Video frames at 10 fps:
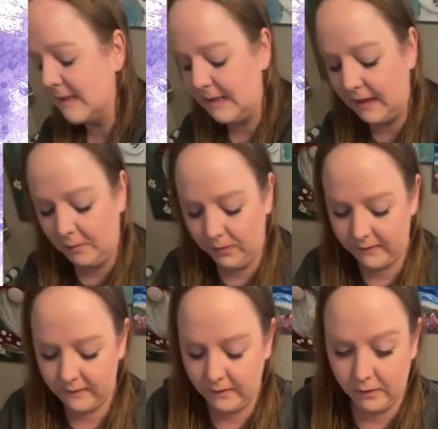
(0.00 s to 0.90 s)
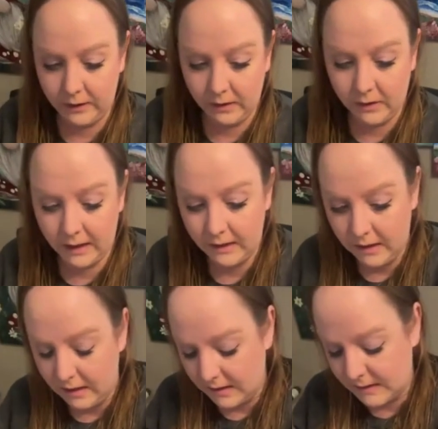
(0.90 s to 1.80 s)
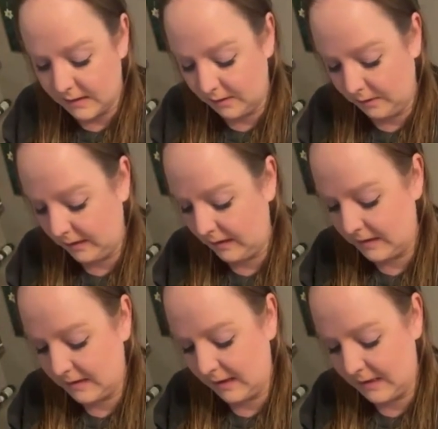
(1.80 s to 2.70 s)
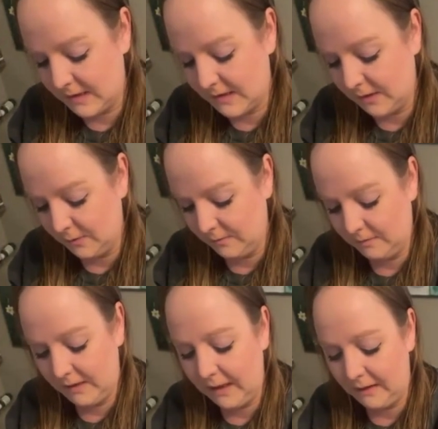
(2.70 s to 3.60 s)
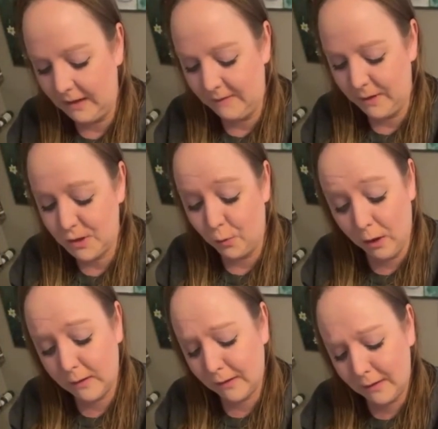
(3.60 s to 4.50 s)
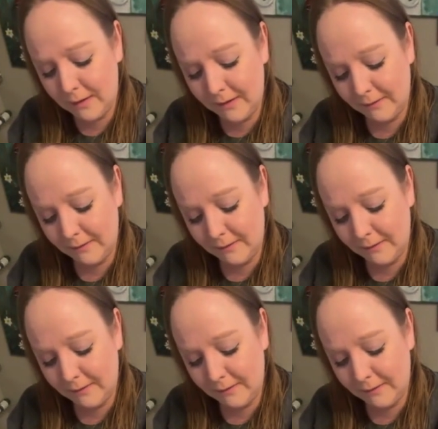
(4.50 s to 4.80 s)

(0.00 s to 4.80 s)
he does need help with his e-learning a lot. So I just don't get as much work done